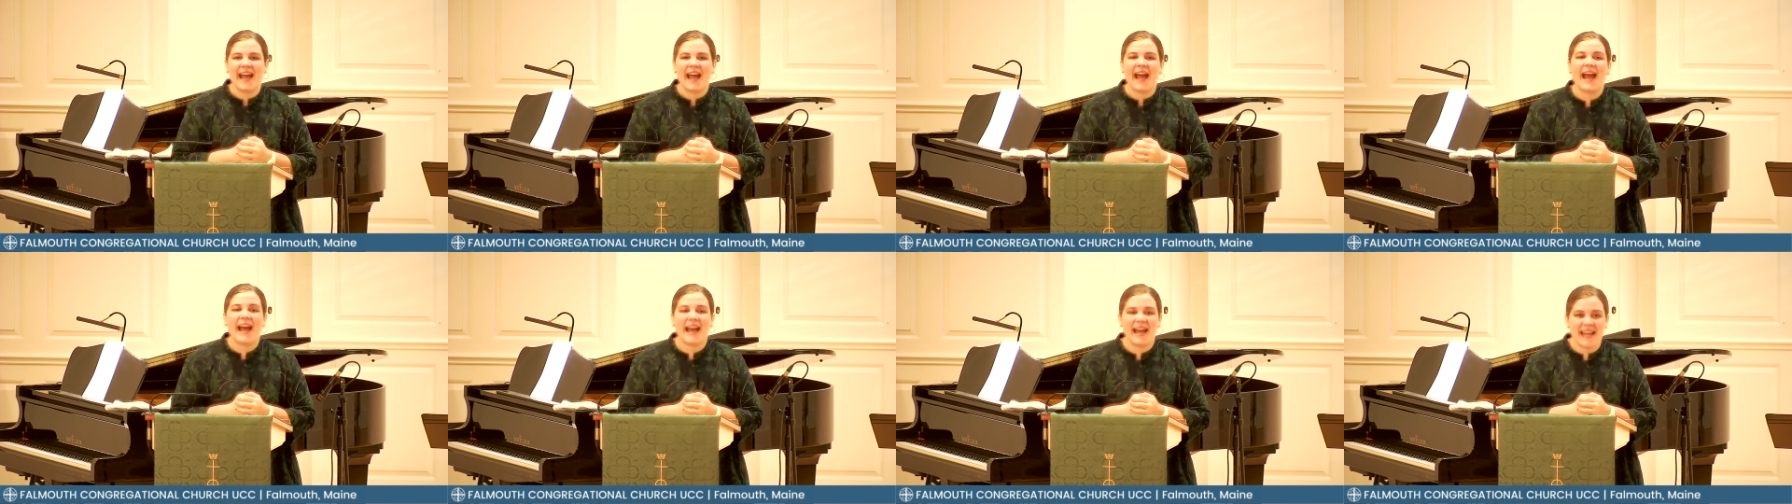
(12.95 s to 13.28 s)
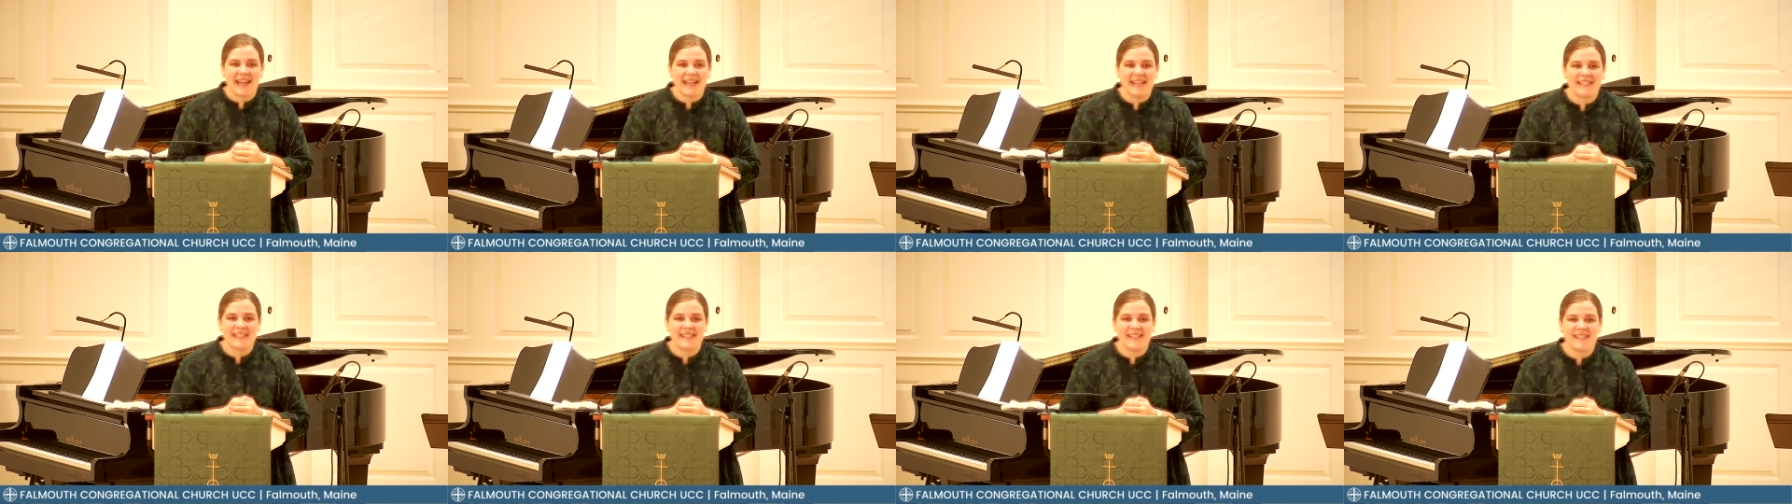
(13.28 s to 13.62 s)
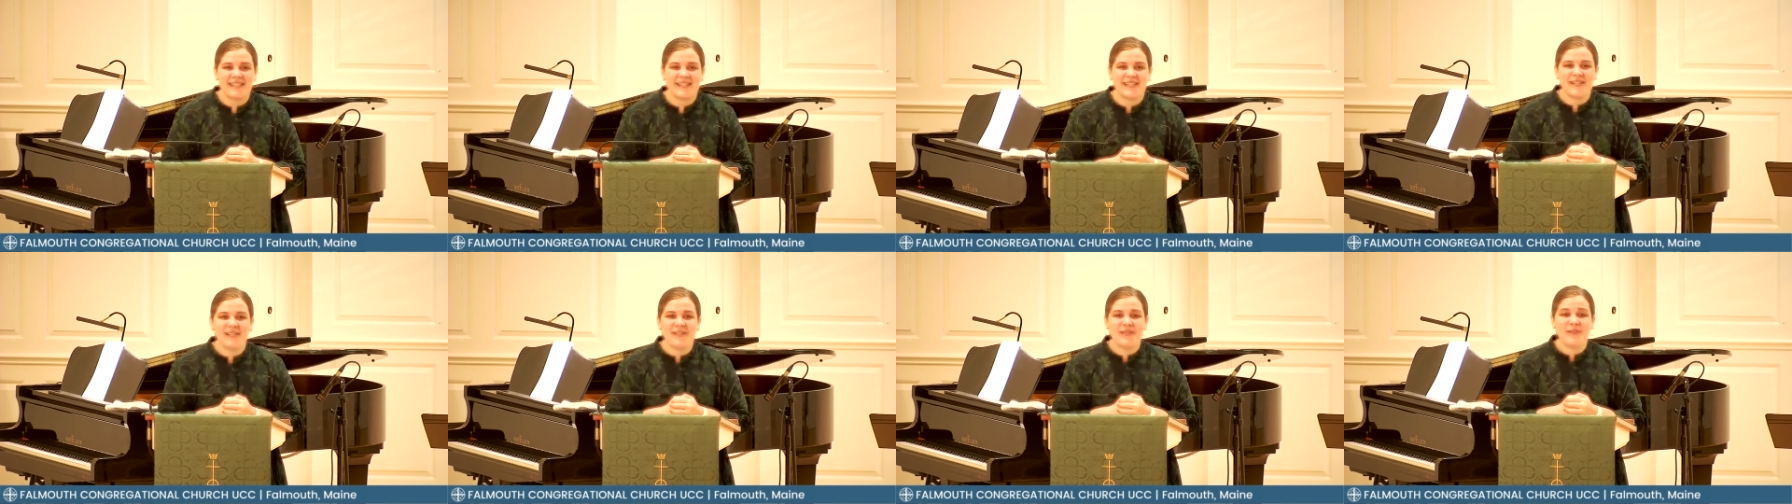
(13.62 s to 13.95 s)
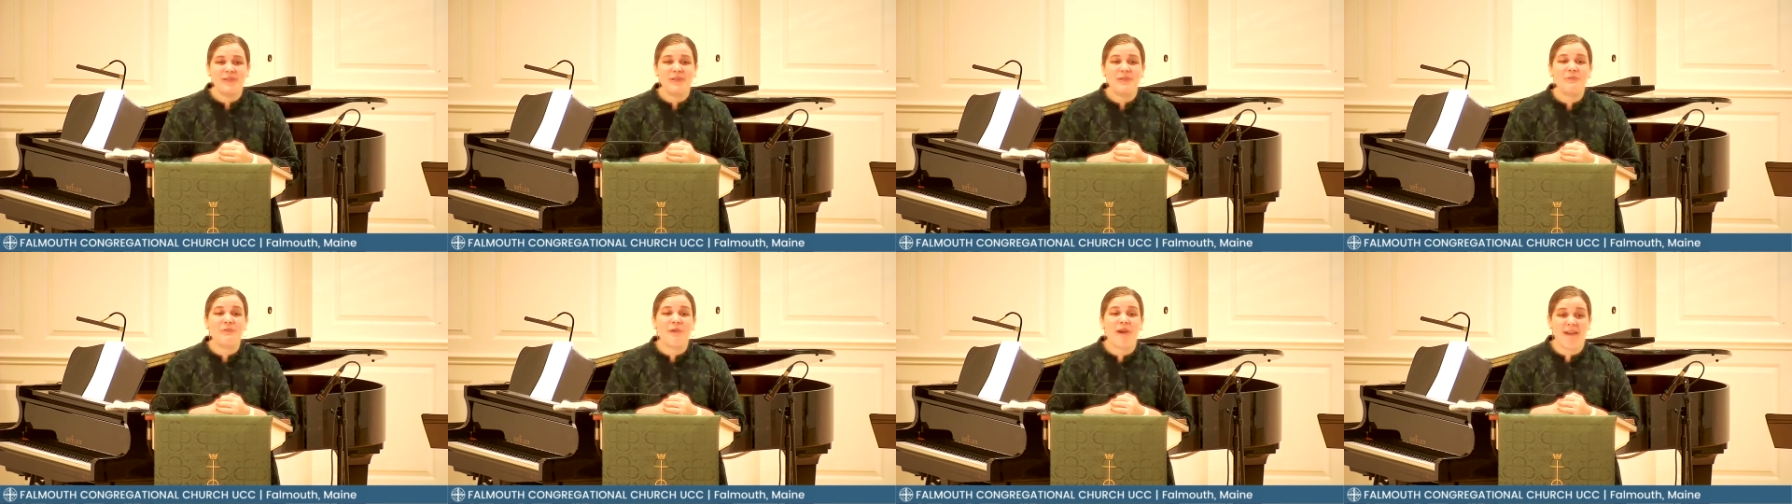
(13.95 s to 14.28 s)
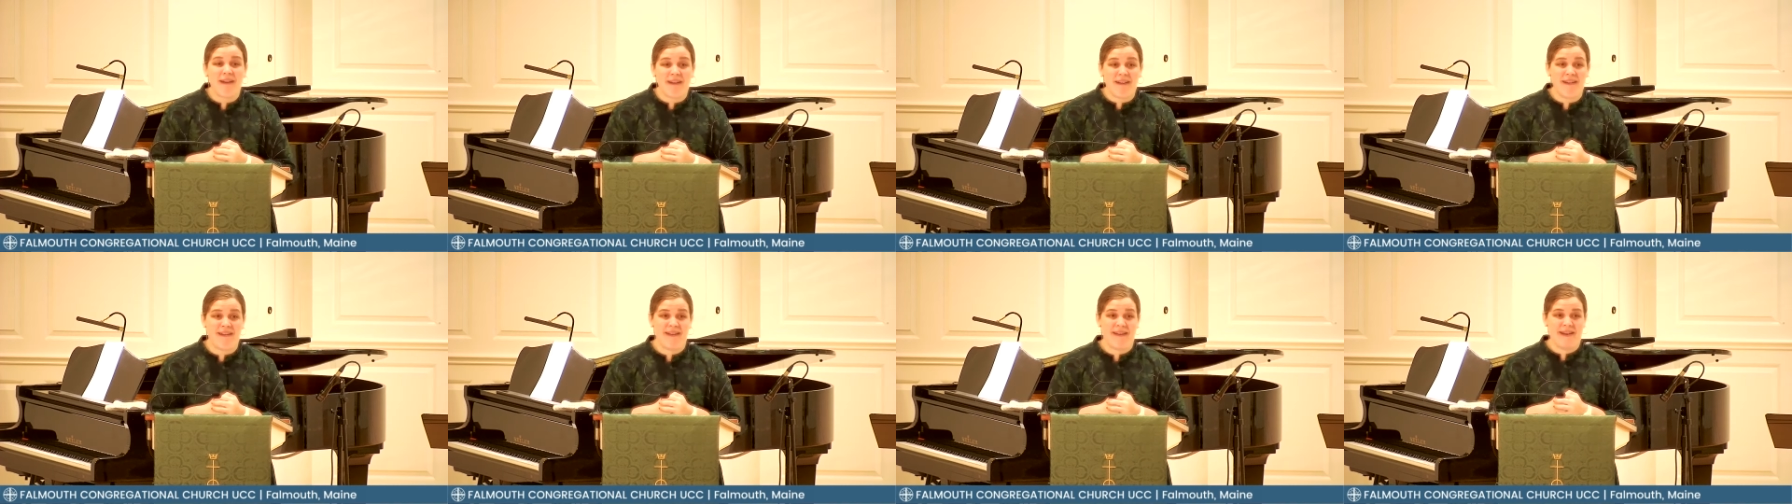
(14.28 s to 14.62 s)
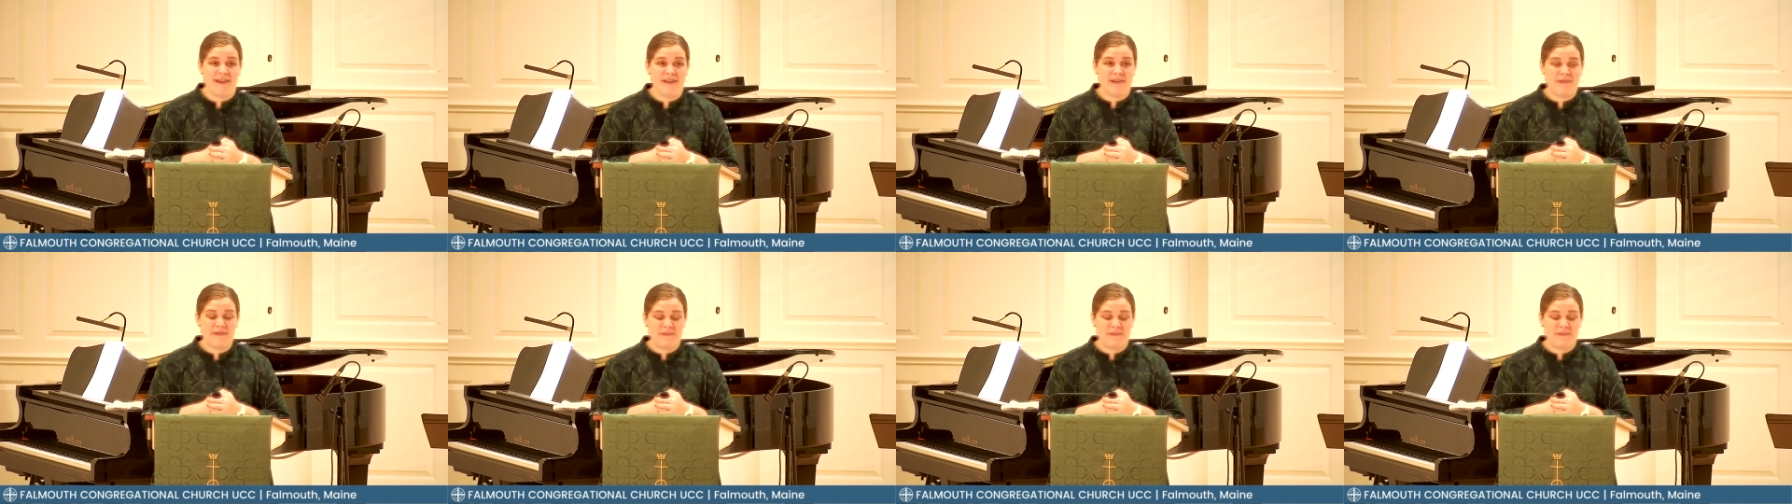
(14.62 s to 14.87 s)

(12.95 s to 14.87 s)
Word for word: as you are.